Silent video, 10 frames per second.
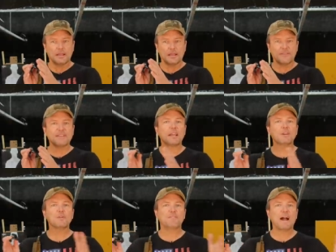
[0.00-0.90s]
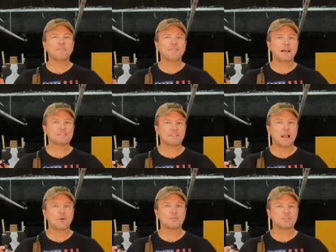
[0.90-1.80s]
If they tell you 5,000
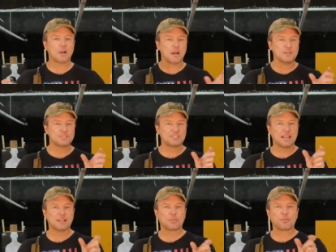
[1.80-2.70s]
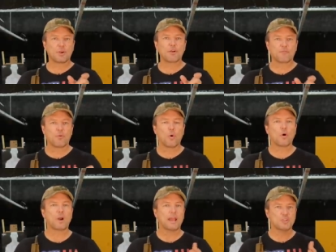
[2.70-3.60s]
hours on setting three or
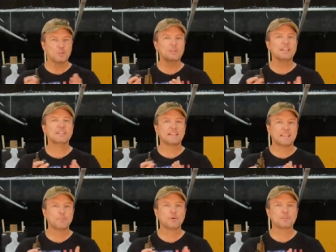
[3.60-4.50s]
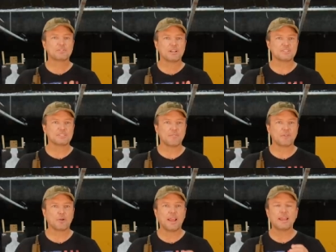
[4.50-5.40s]
four and you need to keep yours on
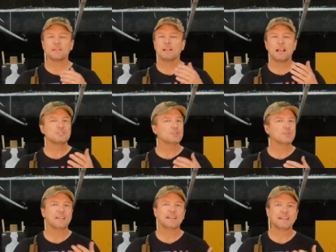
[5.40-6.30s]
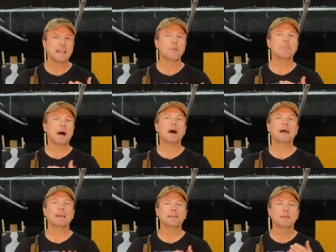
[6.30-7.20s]
seven or eight, guys, you can get
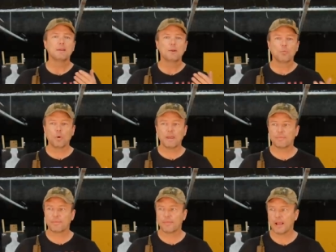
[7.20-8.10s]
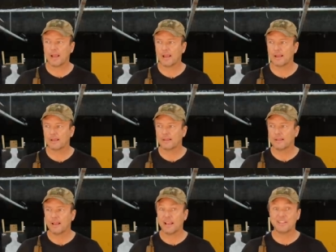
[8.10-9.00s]
by with uh,
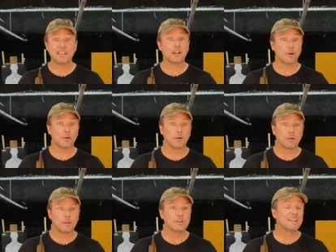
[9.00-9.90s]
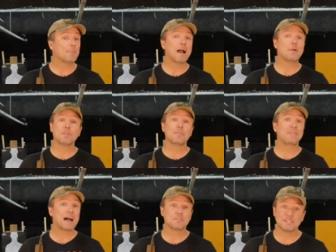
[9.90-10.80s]
a year. You can get by with
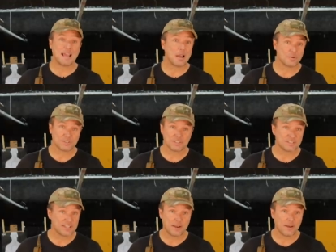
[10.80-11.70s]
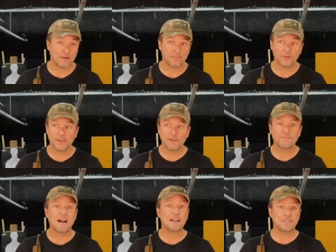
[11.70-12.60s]
1,000 hours instead of
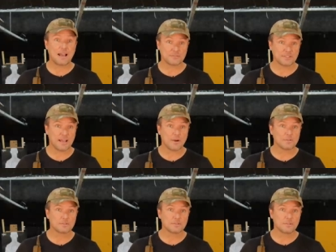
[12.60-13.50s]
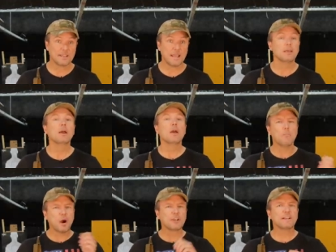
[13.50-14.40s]
5,000 hours. You can.
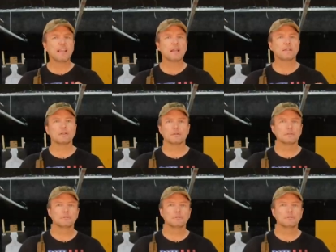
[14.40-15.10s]
Mark your calendar.